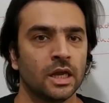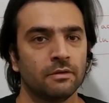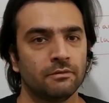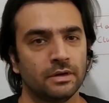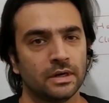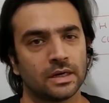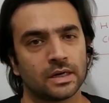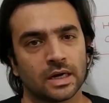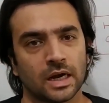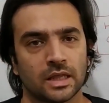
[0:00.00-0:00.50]

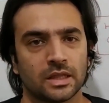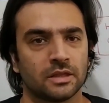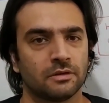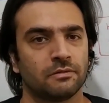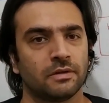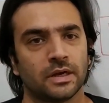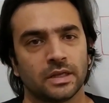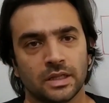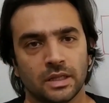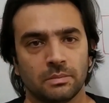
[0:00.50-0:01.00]
we
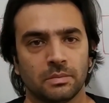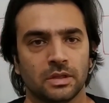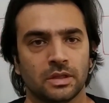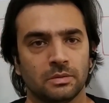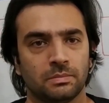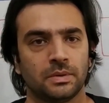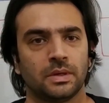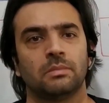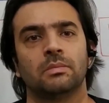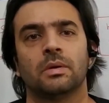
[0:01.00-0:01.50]
classify them as a
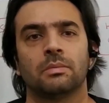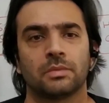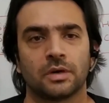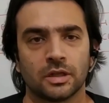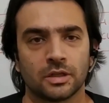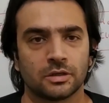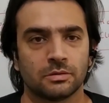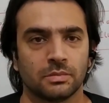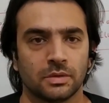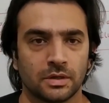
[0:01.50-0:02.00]
premium
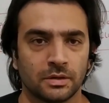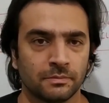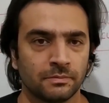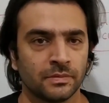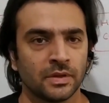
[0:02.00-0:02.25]
customer.